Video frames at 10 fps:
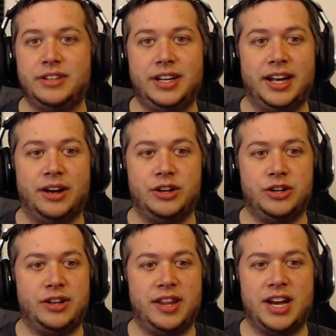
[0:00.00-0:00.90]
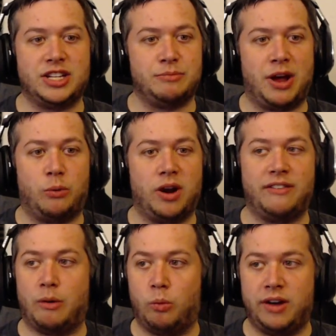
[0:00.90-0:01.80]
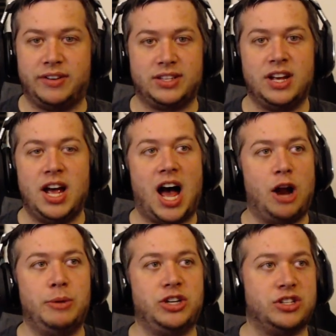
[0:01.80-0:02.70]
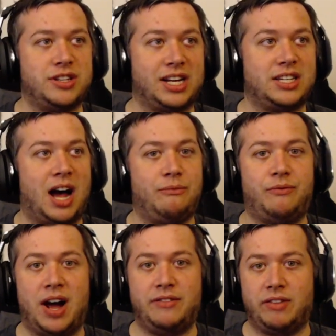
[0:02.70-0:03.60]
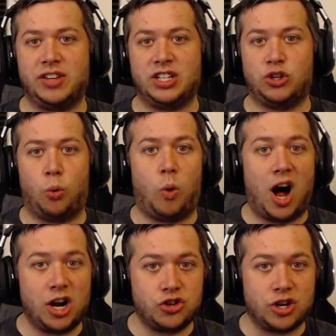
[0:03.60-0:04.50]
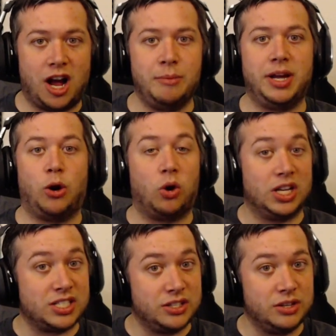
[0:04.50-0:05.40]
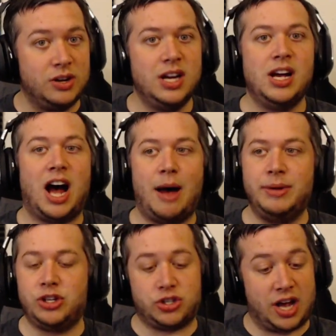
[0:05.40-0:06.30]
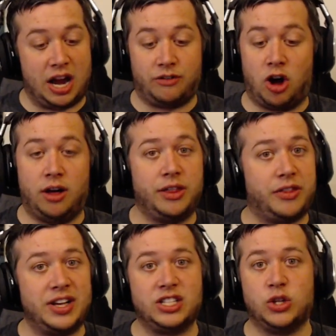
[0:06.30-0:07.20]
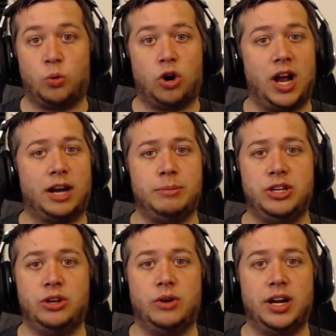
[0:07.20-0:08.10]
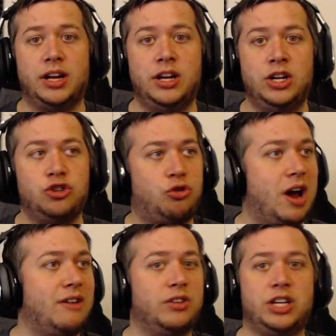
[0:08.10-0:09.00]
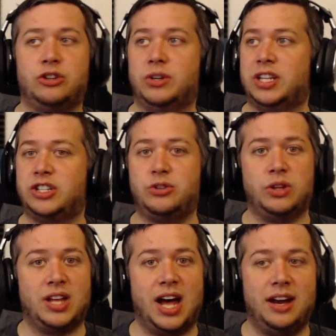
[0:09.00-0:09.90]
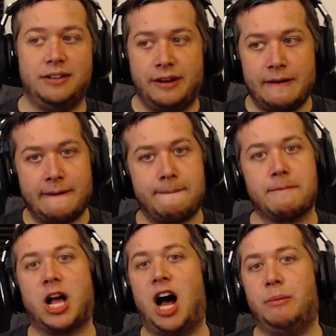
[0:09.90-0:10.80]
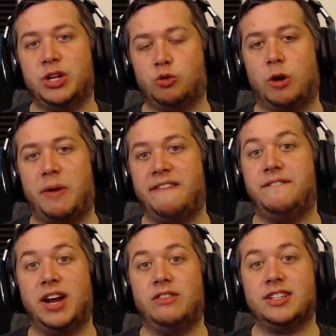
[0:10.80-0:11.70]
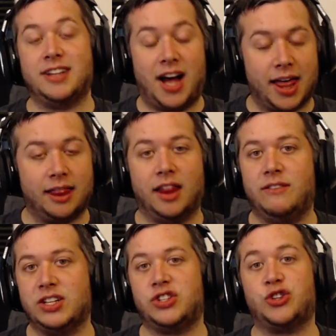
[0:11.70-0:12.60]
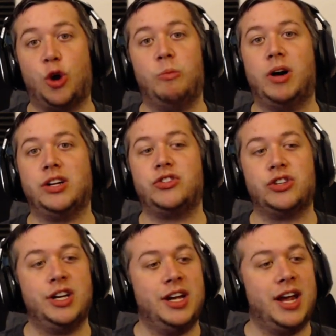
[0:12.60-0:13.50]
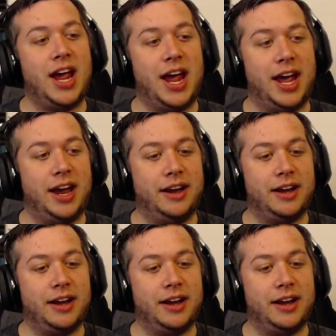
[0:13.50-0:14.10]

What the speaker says: It doesn't matter what, I don't mean just like top five favorite things to watch, I mean, or listen to. I mean, just out of all the things in the world I could be doing, traveling, doing this, doing that, comedy is one of my favorites. I love it so much. And